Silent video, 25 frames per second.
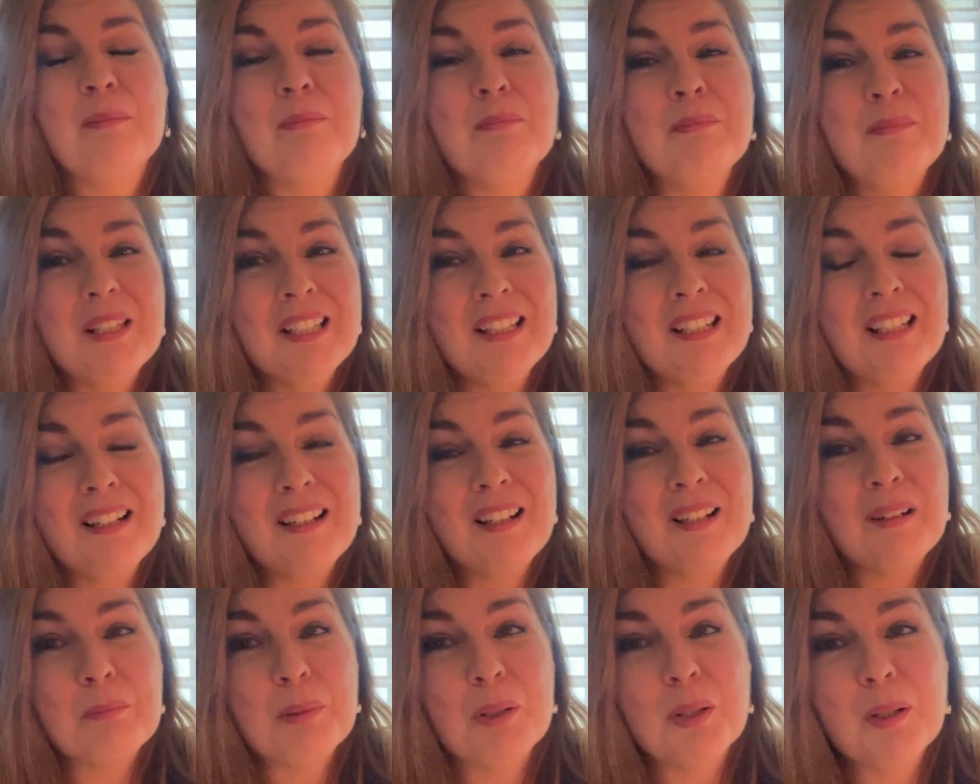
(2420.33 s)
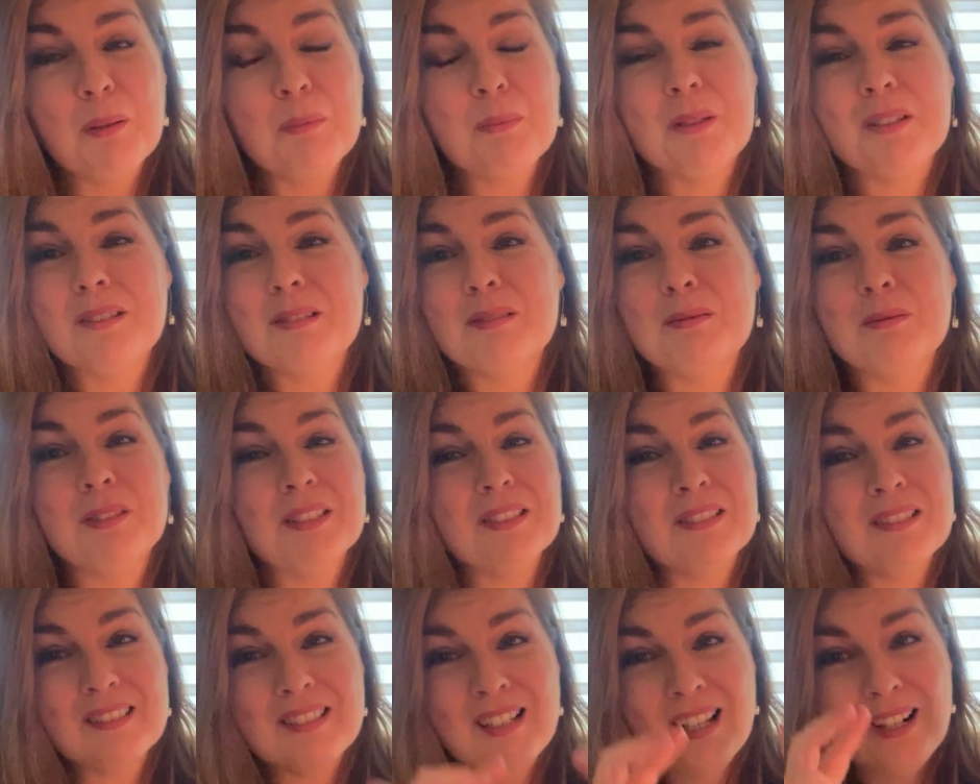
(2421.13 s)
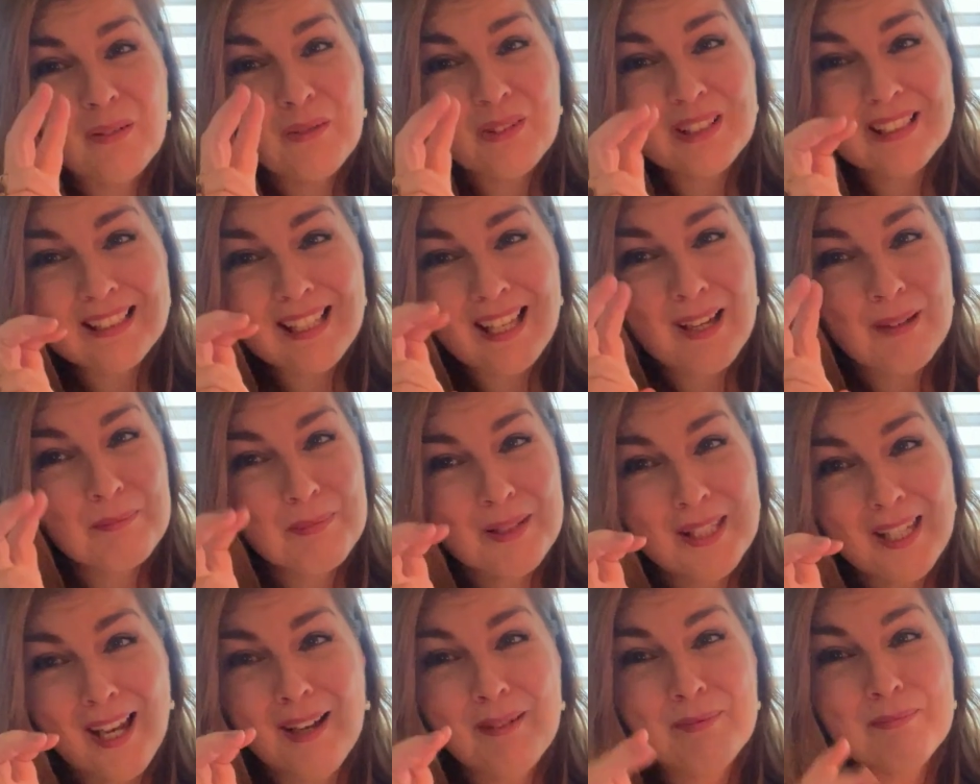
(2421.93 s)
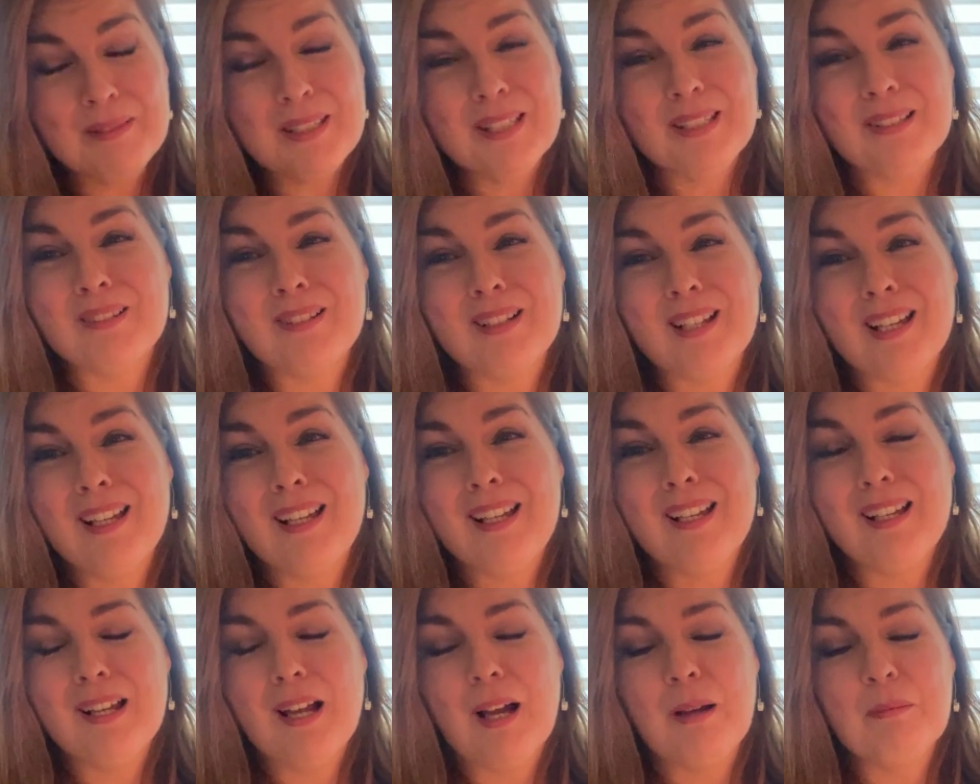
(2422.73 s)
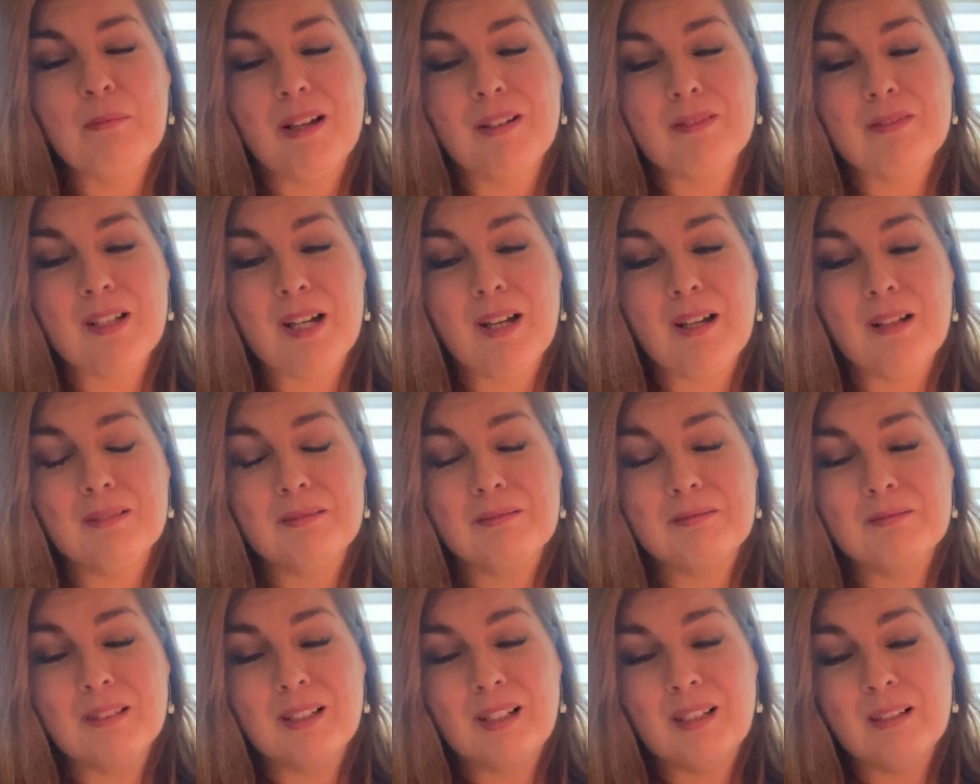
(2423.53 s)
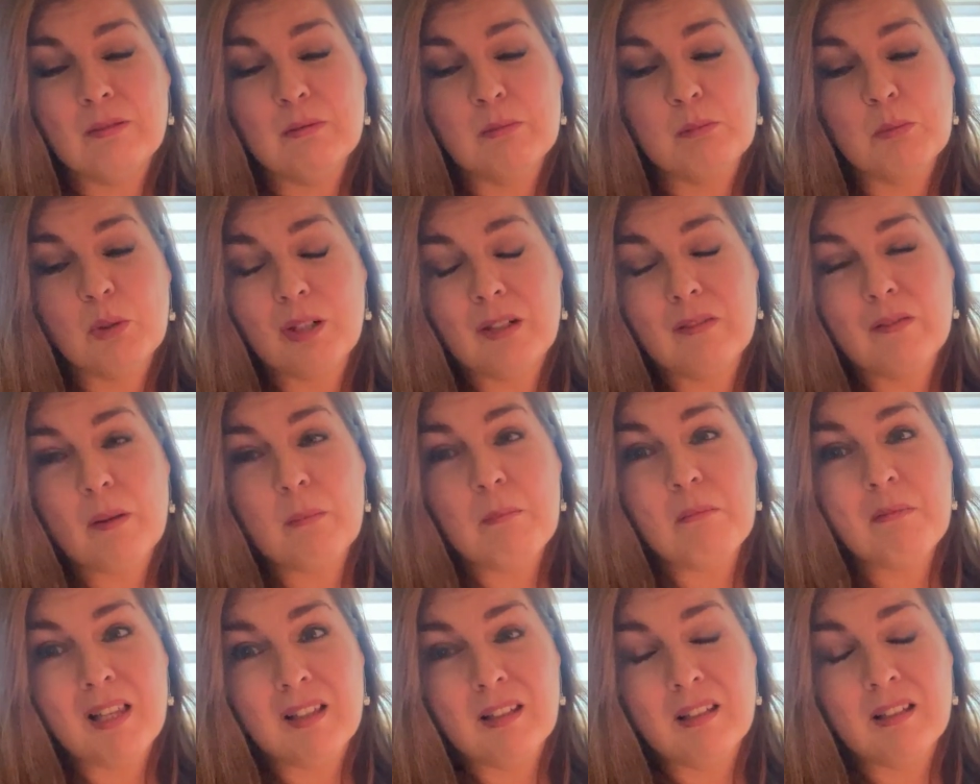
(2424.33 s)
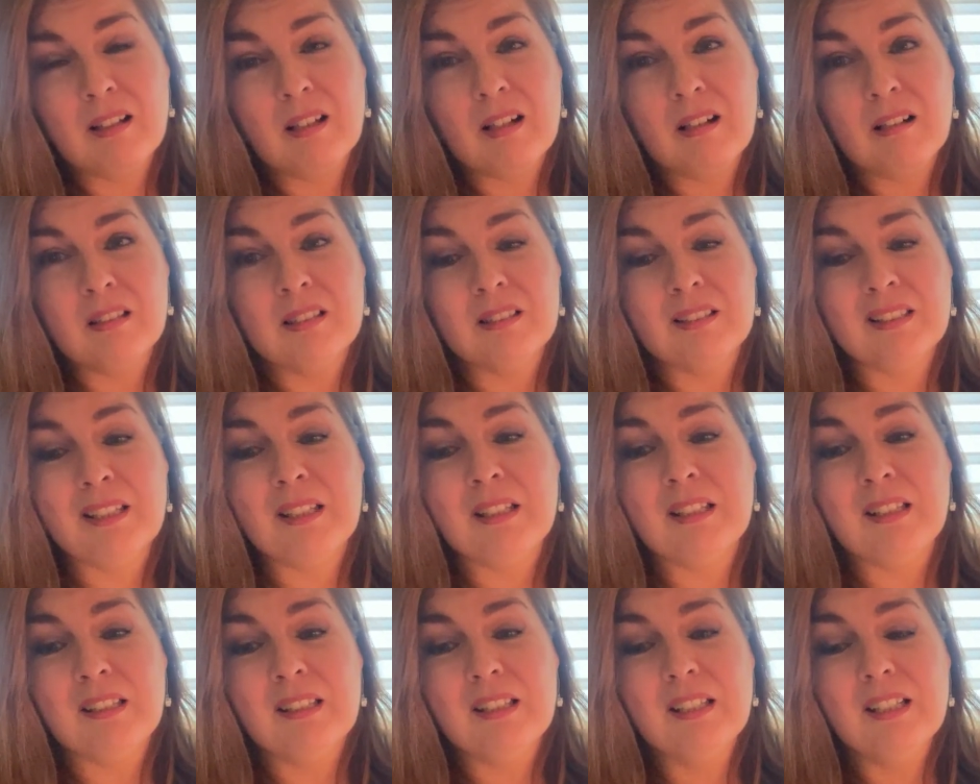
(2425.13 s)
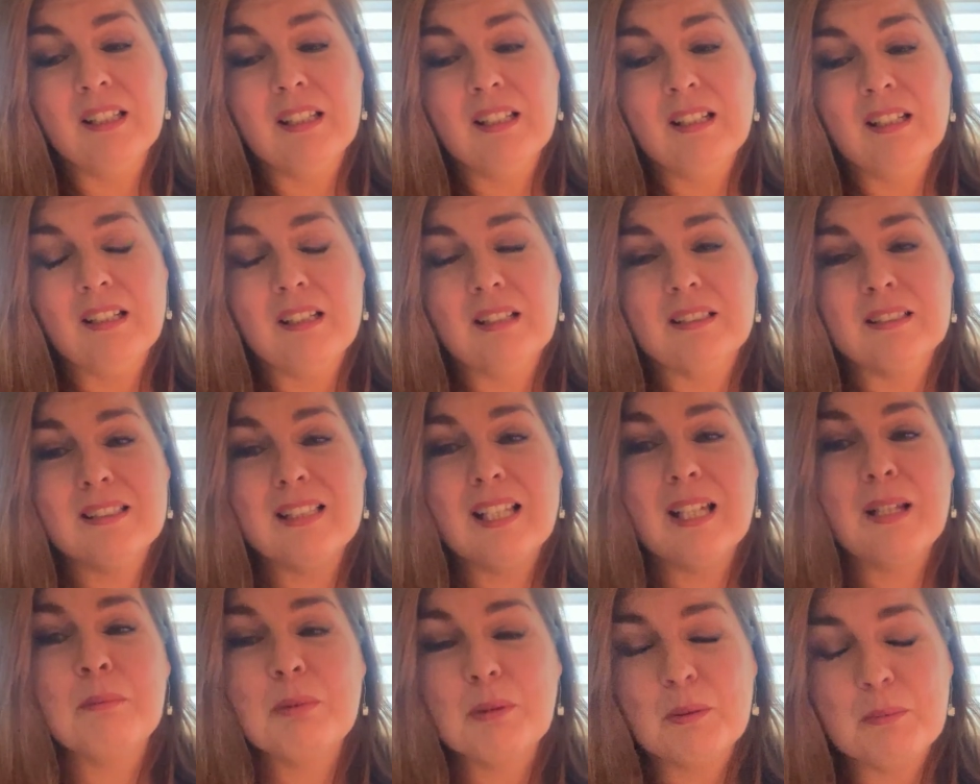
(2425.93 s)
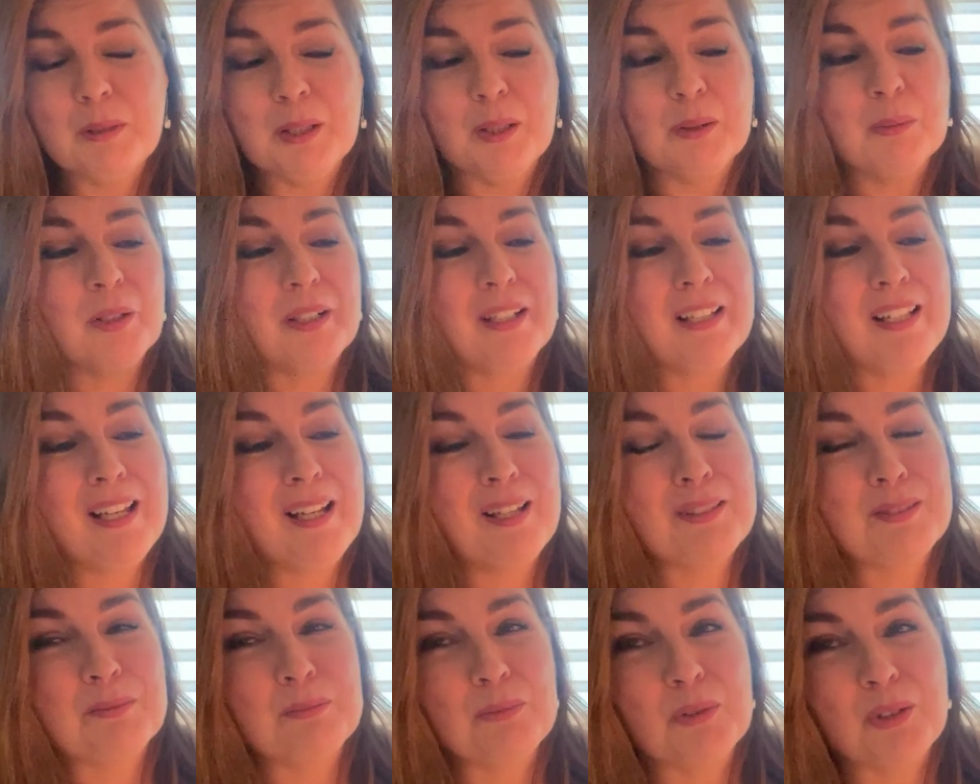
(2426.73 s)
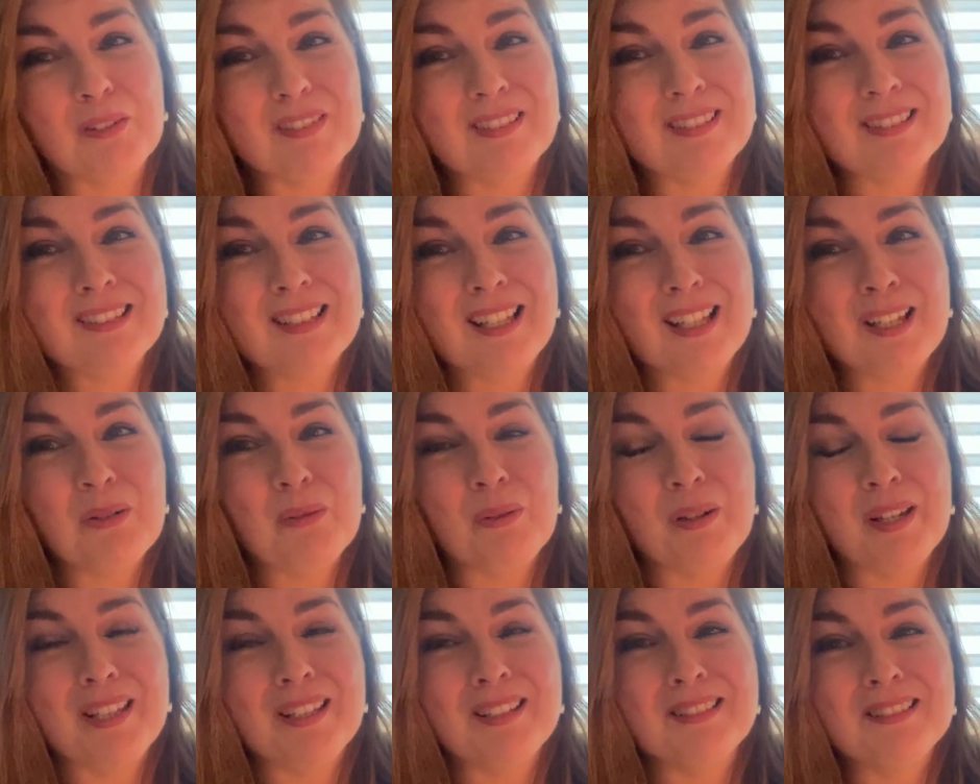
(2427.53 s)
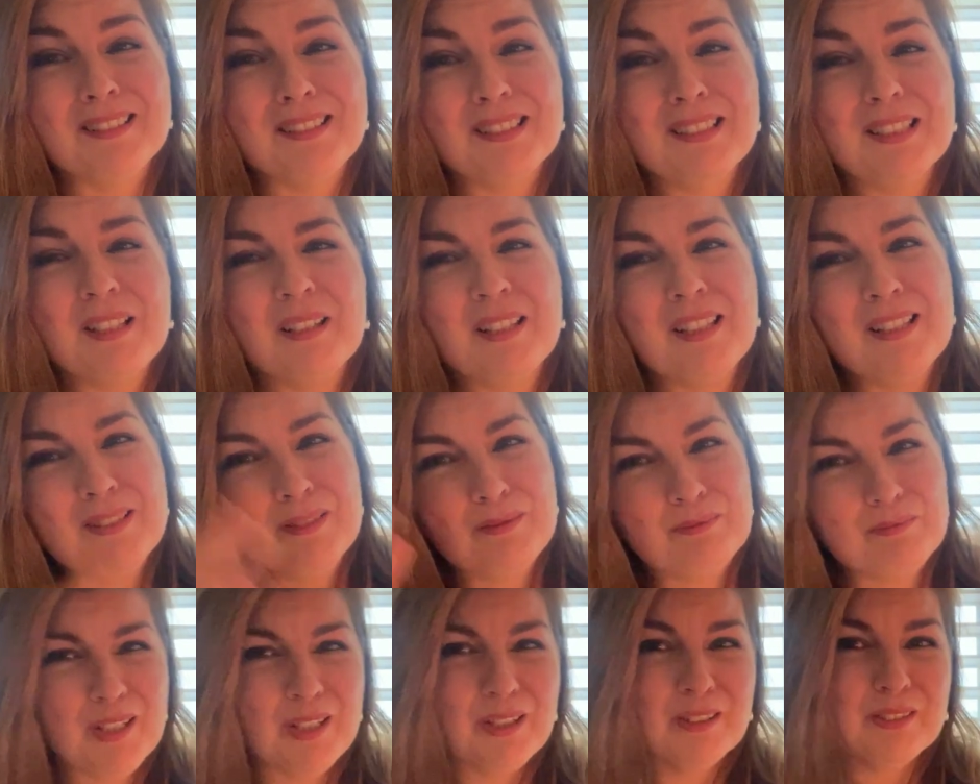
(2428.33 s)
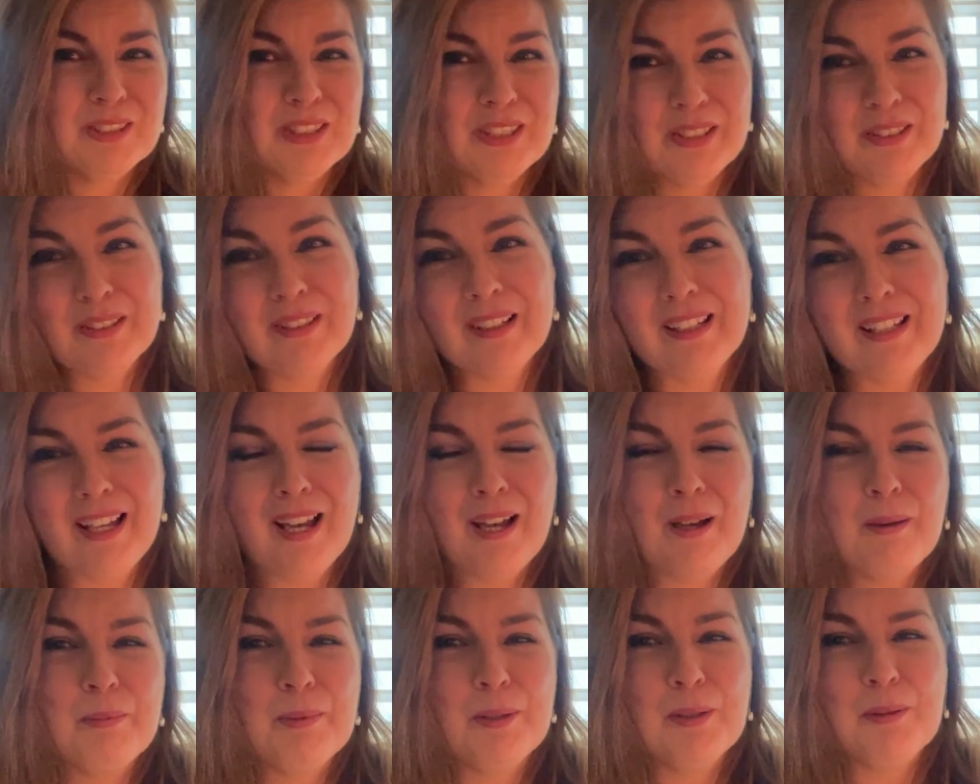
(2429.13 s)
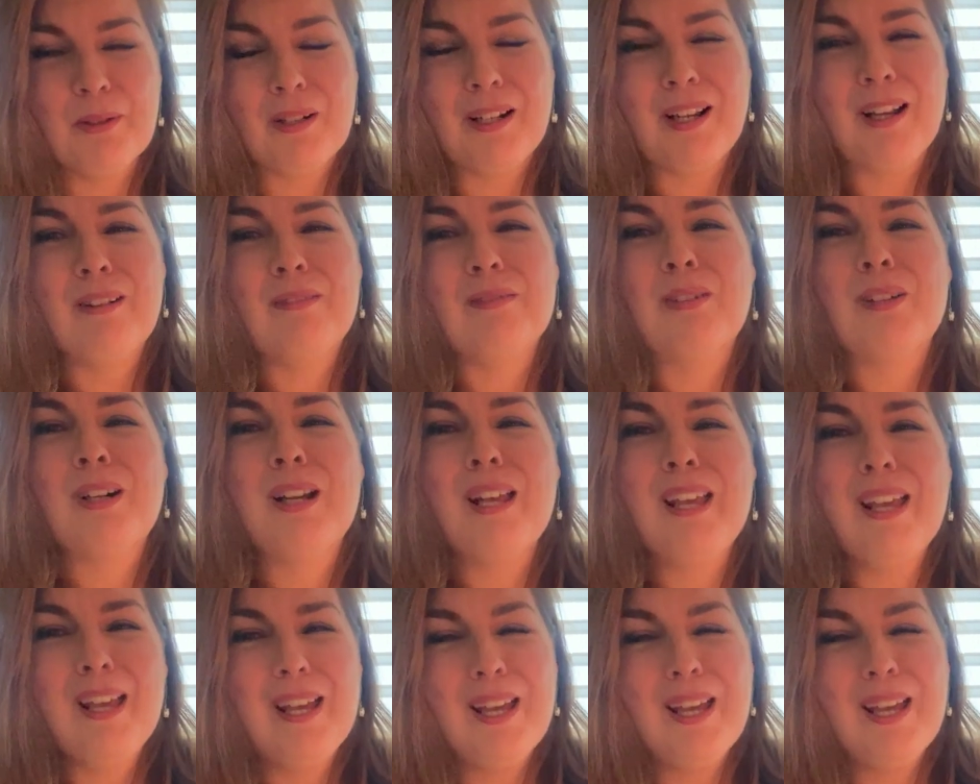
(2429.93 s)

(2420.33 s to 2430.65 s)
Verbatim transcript: Meaning and purpose, which is not always happy, happy, okay? I'm, I've got kind of more of a melancholy uh, temperament, where he has more of a sanguine, he's, you know, cheery, happy, whatever.